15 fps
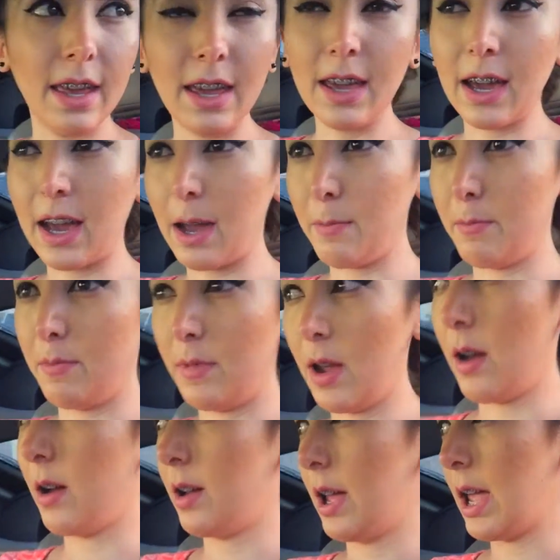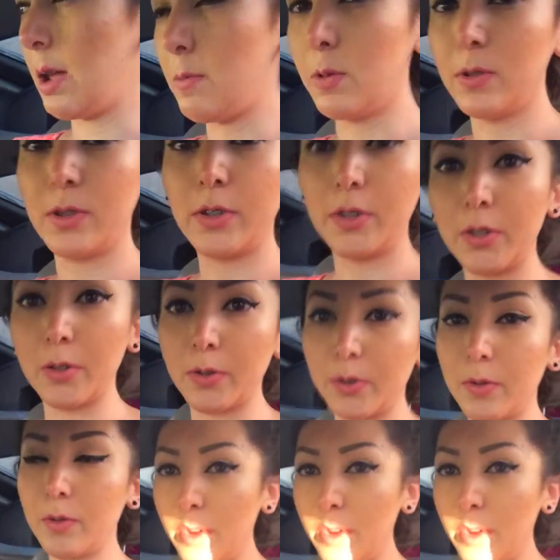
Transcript: think I'm not able to